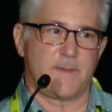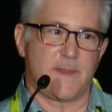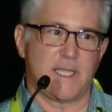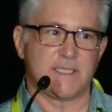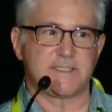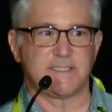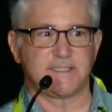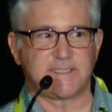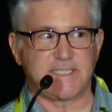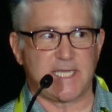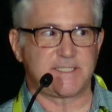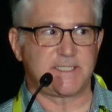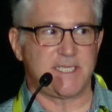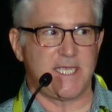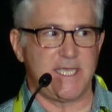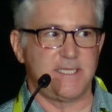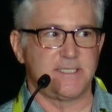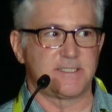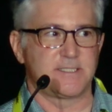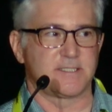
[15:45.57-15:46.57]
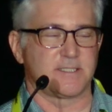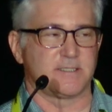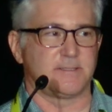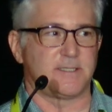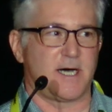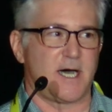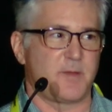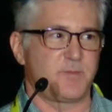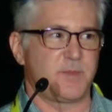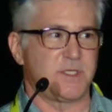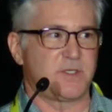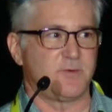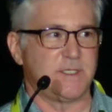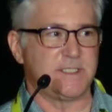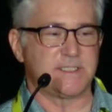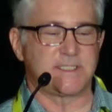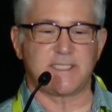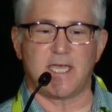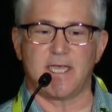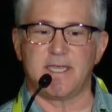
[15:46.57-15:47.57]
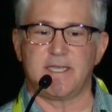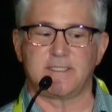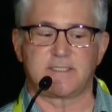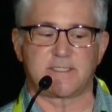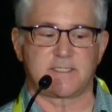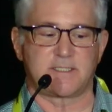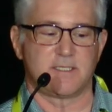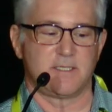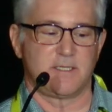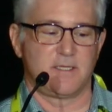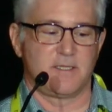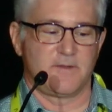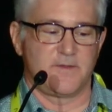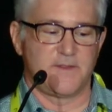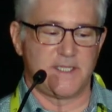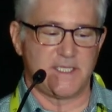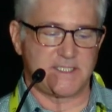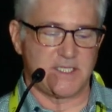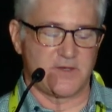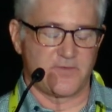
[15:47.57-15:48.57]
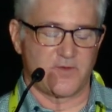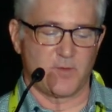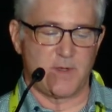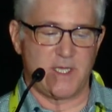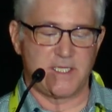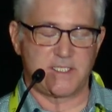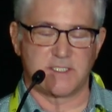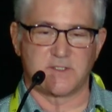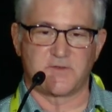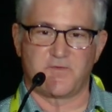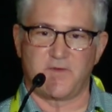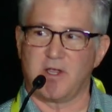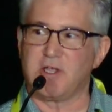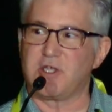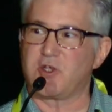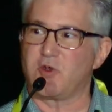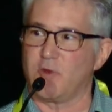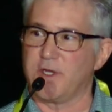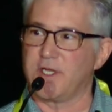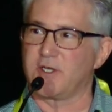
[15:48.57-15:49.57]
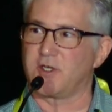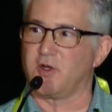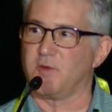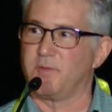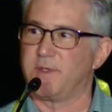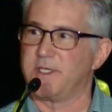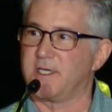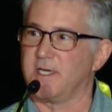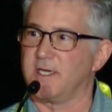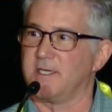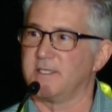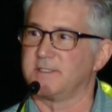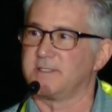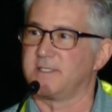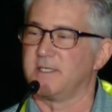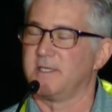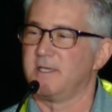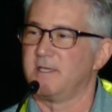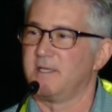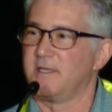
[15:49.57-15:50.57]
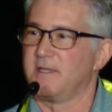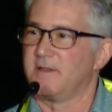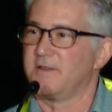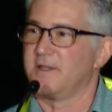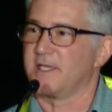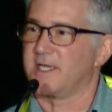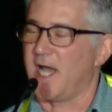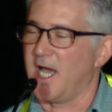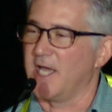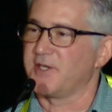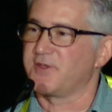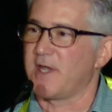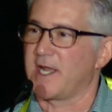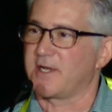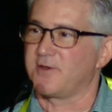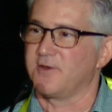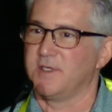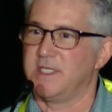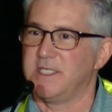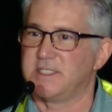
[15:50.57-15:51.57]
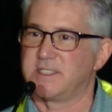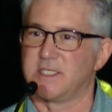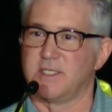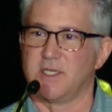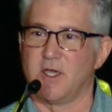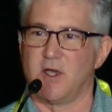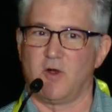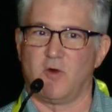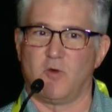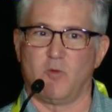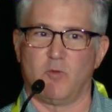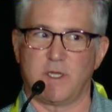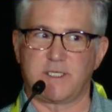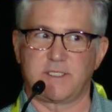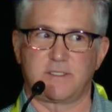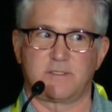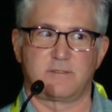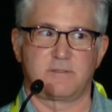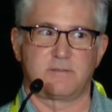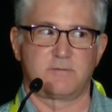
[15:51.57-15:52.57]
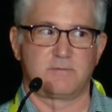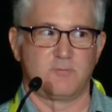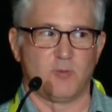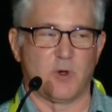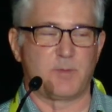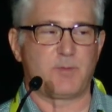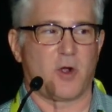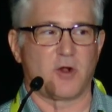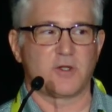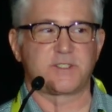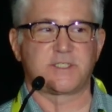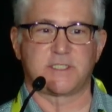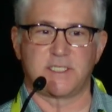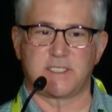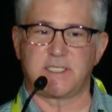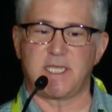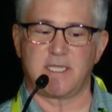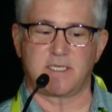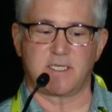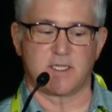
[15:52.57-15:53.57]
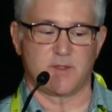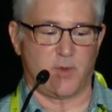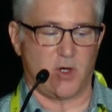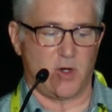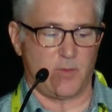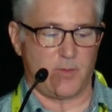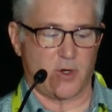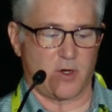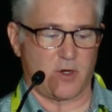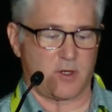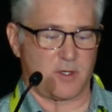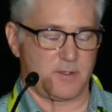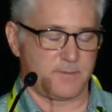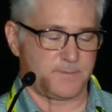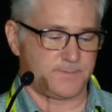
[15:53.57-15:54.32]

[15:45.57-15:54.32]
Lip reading: since that changes a lot between sites, this information is very critical because the contractor needs to know what parts to take to the ballpark.